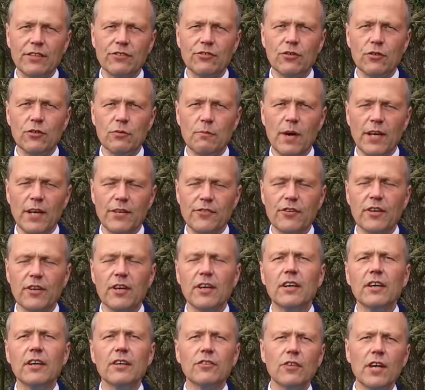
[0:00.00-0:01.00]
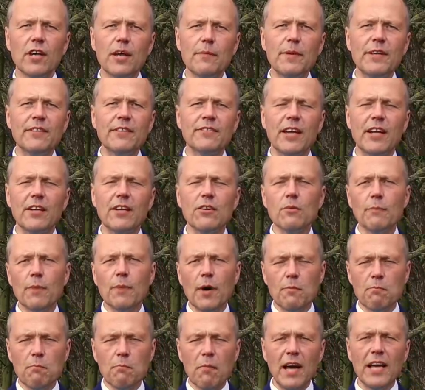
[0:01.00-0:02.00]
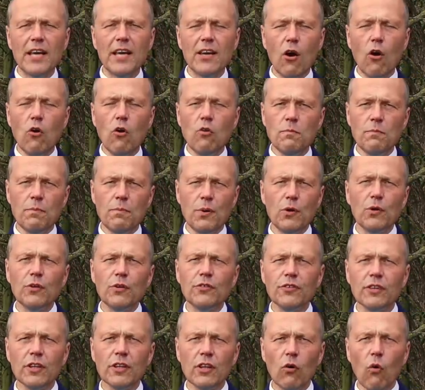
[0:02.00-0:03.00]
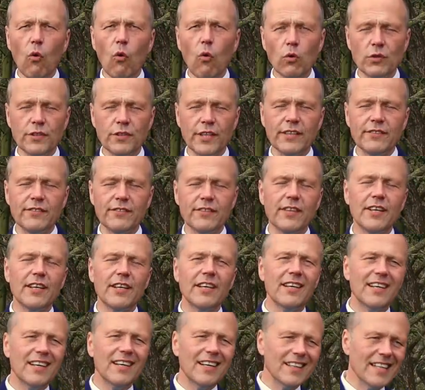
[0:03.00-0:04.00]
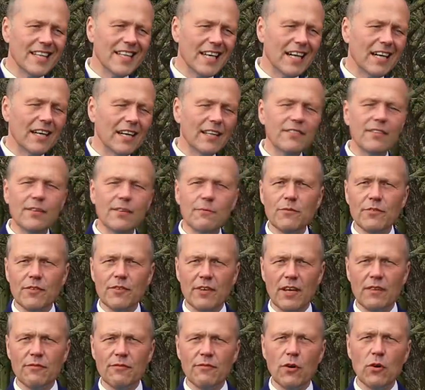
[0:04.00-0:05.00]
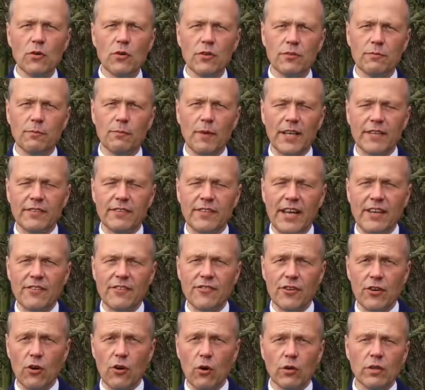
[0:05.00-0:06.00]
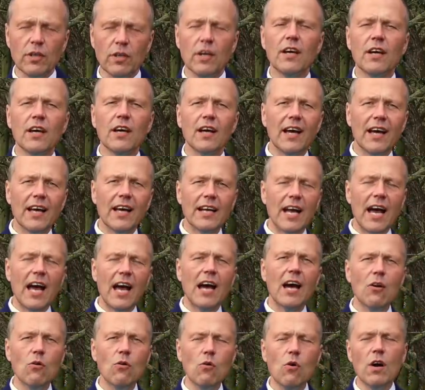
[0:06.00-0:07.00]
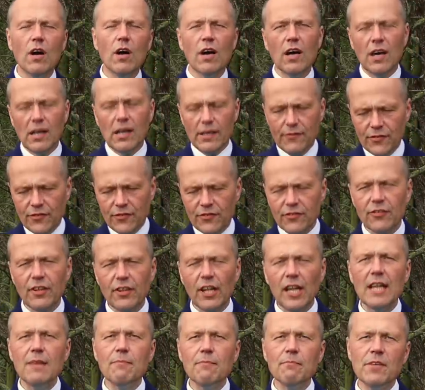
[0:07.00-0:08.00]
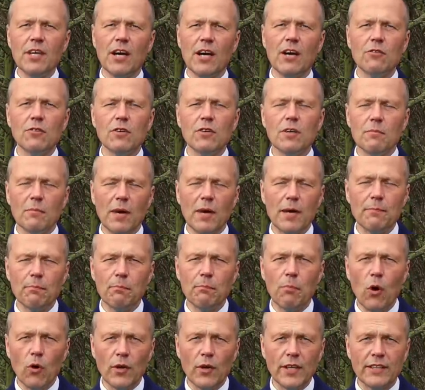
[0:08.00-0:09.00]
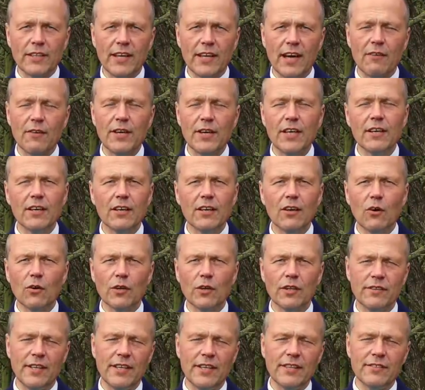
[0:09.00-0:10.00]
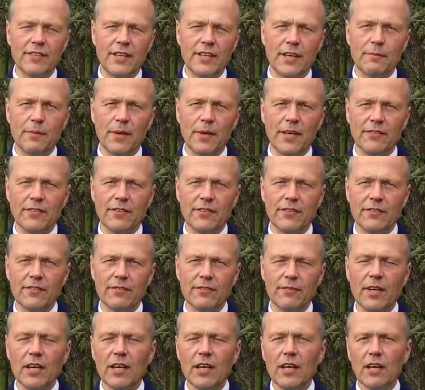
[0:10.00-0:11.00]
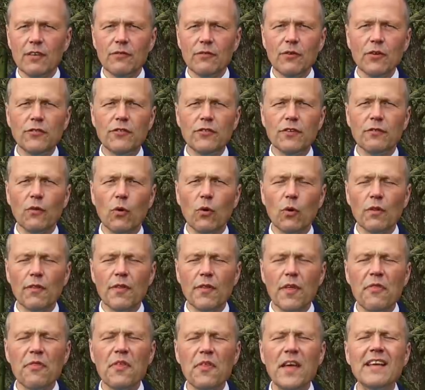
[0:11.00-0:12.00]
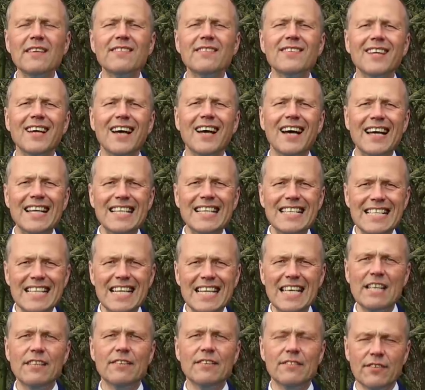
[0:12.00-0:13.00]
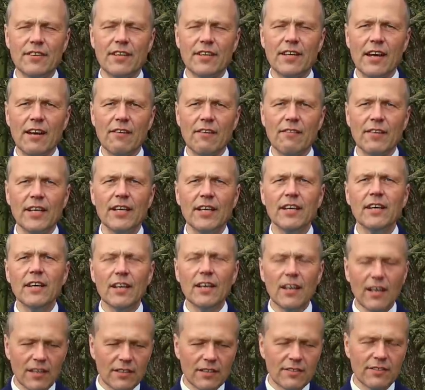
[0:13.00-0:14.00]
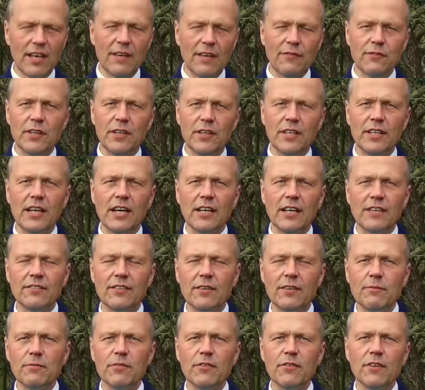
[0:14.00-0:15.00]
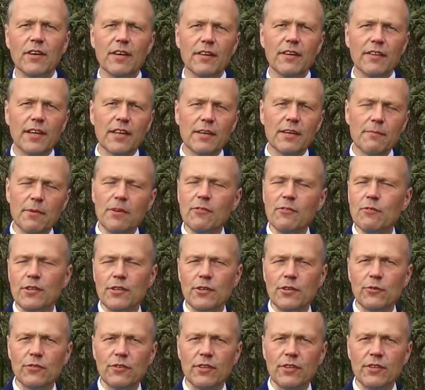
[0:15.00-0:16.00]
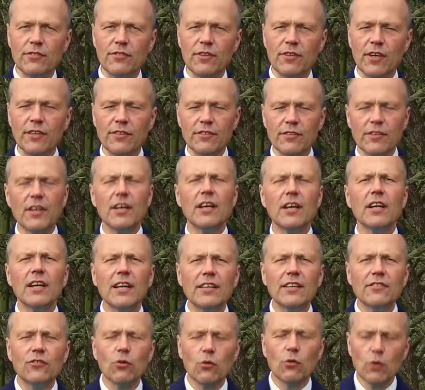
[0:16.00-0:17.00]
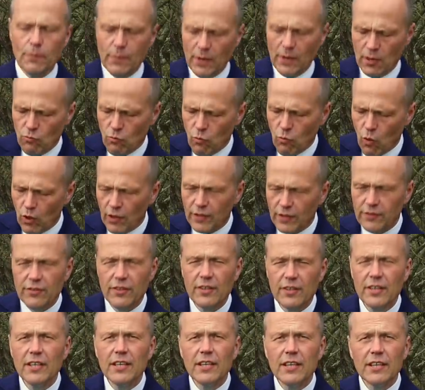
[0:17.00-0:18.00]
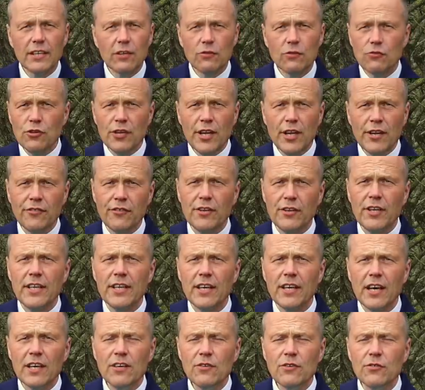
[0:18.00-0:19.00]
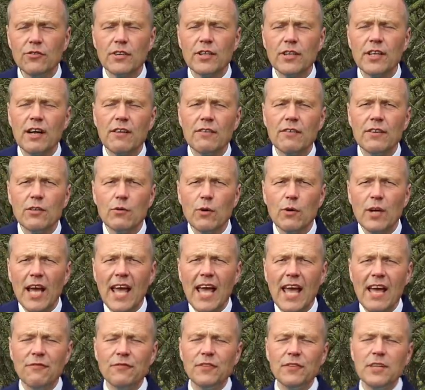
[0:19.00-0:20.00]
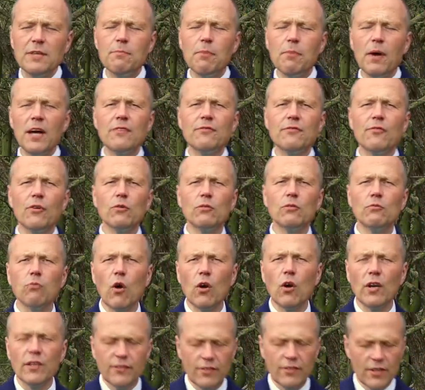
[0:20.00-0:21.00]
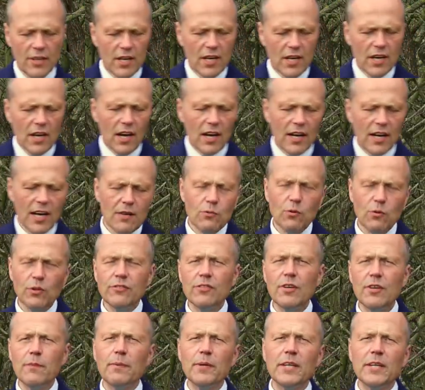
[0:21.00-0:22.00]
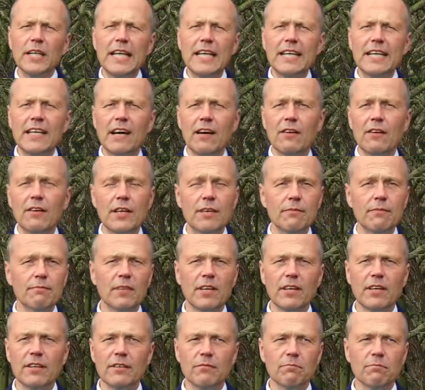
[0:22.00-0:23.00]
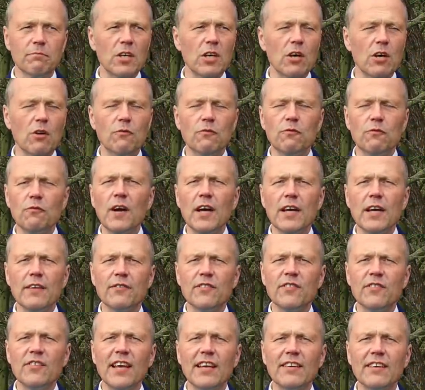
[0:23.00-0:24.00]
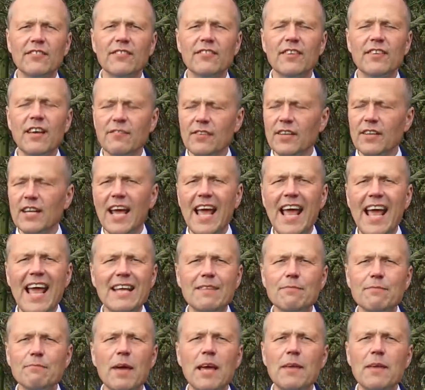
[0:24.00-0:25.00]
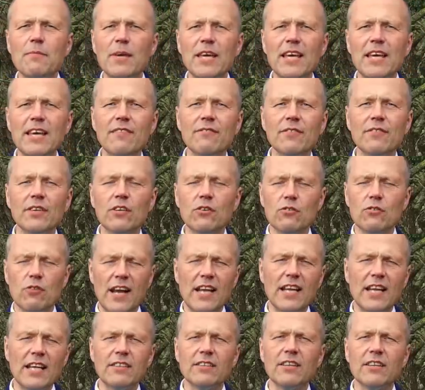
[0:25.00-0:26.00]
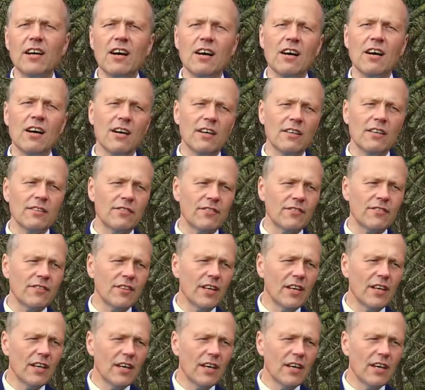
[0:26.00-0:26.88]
too much. So let me tell you about my own personal audit and the items that I focus my attention on and how I've slimmed down my pocket carry on a day-to-day basis. First of all, the things that I need to carry are definitely items that can be reduced in size. Let's talk about a wallet. Now, traditionally, I used to carry quite a hefty bifold wallet, and I would typically carry, you know, 5, 6, 7, 8, maybe even credit cards,